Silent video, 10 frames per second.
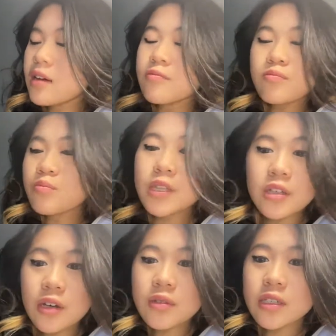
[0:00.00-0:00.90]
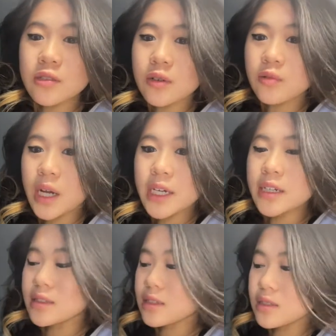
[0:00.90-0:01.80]
mental health days are great
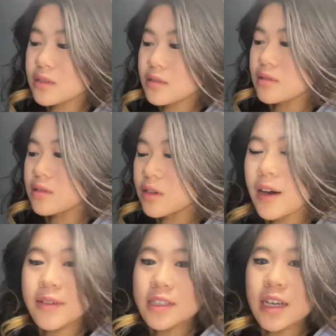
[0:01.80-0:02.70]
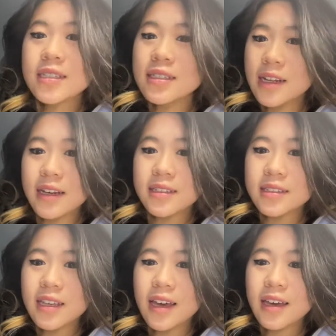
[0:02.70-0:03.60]
until you have a test the next
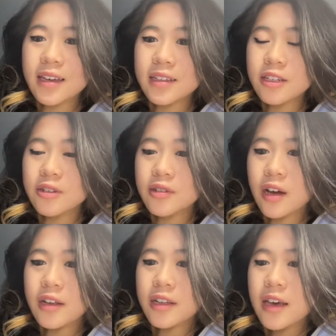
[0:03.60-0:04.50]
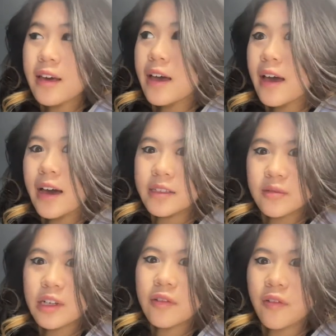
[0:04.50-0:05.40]
day and you're not as
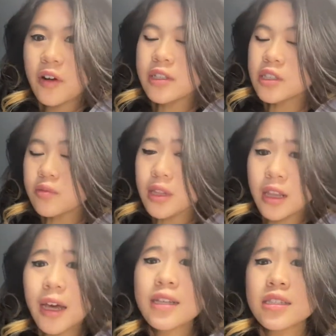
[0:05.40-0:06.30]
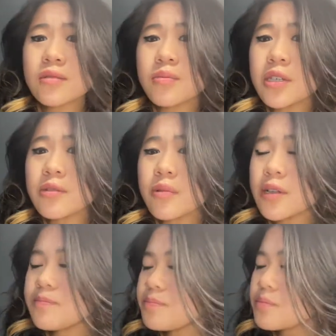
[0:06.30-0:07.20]
ready for it as you would like to be, but
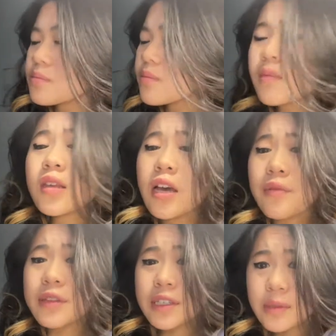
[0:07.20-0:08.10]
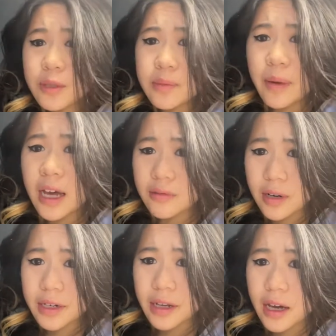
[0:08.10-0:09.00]
everything's pushed back
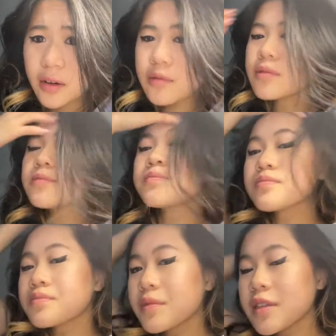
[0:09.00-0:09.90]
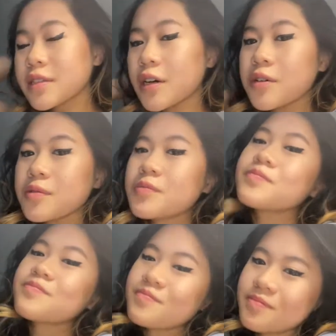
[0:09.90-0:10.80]
right now. So
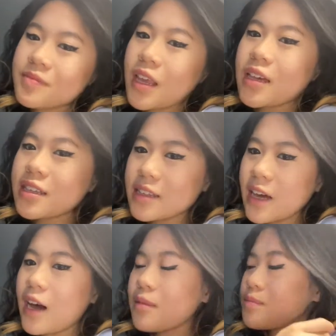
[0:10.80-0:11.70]
yeah,